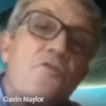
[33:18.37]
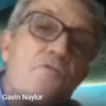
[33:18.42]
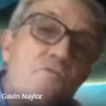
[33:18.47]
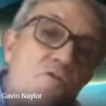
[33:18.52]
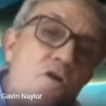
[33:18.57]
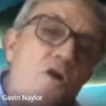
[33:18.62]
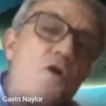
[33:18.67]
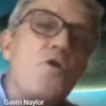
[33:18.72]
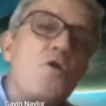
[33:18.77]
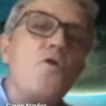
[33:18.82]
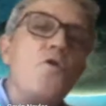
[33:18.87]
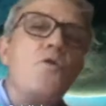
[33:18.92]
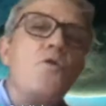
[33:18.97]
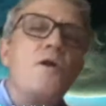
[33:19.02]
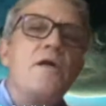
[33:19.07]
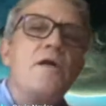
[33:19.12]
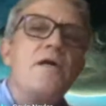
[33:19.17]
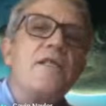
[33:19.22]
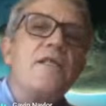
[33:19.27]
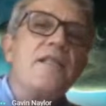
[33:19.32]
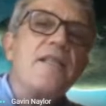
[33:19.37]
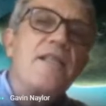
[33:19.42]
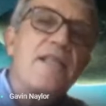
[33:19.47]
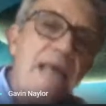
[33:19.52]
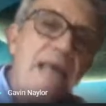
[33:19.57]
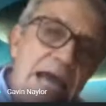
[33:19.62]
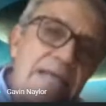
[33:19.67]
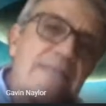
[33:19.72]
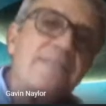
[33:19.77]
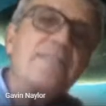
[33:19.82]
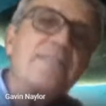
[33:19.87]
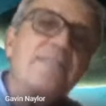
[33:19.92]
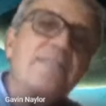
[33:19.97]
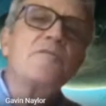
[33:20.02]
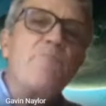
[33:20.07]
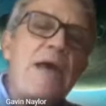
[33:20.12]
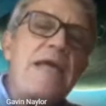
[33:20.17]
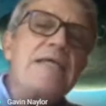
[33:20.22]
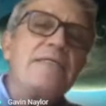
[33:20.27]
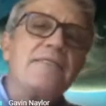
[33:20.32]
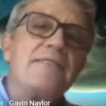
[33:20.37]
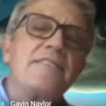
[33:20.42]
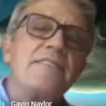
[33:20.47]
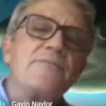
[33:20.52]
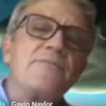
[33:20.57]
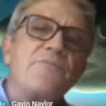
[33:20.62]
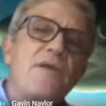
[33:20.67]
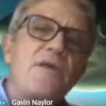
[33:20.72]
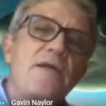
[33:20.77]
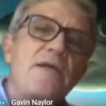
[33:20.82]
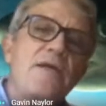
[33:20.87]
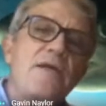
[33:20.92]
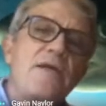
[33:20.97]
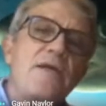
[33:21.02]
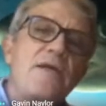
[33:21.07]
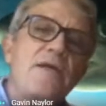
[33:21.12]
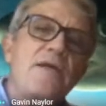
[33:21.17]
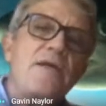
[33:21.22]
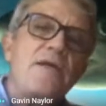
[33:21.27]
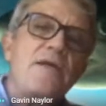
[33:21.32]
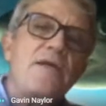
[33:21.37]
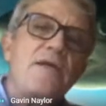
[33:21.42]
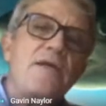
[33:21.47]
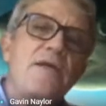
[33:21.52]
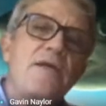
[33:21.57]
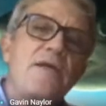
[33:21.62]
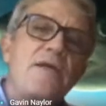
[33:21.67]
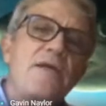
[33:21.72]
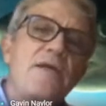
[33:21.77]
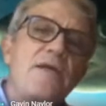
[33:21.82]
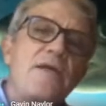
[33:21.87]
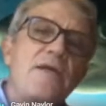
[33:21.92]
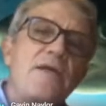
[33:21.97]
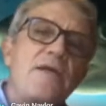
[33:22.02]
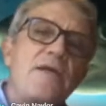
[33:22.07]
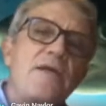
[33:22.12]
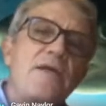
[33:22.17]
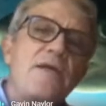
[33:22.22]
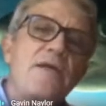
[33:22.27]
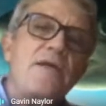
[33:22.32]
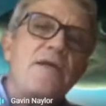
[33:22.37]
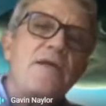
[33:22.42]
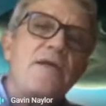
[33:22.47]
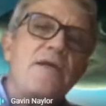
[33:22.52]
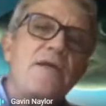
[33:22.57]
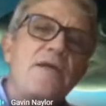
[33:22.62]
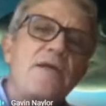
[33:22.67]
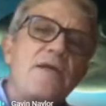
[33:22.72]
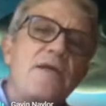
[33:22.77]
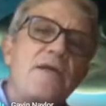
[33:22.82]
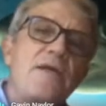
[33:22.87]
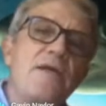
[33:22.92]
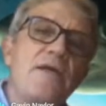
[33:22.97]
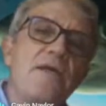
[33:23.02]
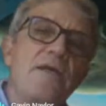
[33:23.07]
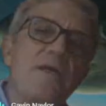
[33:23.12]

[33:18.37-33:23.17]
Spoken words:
through that space. You don't know the direction